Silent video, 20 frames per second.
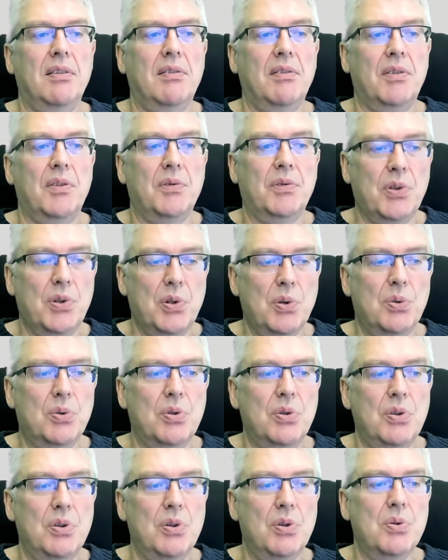for you to
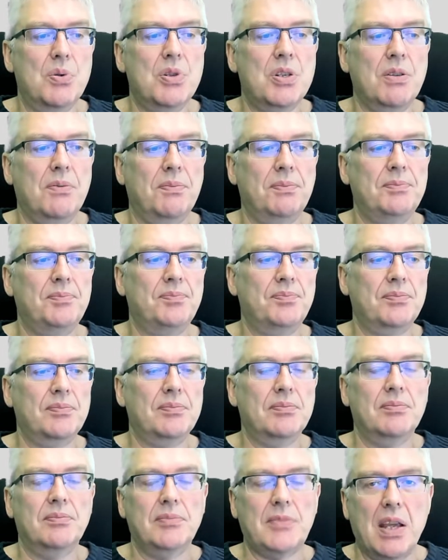use
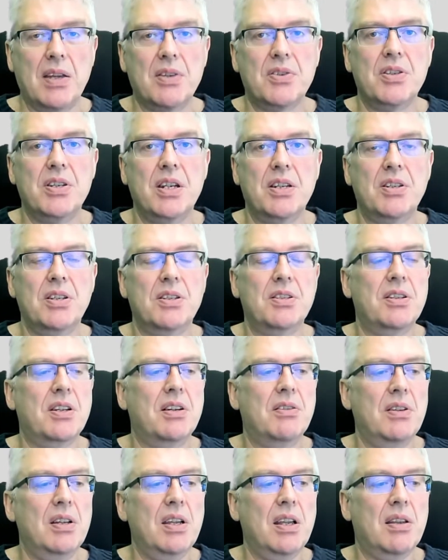as
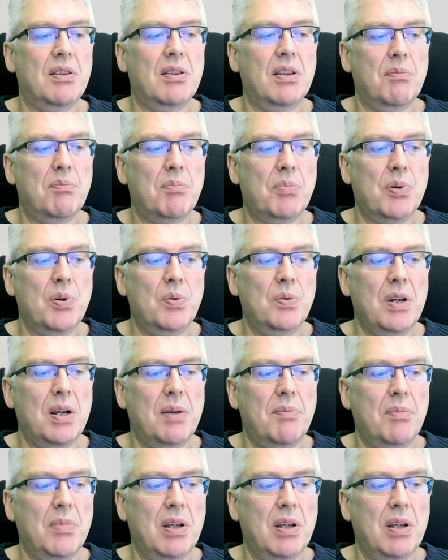necessary, and the program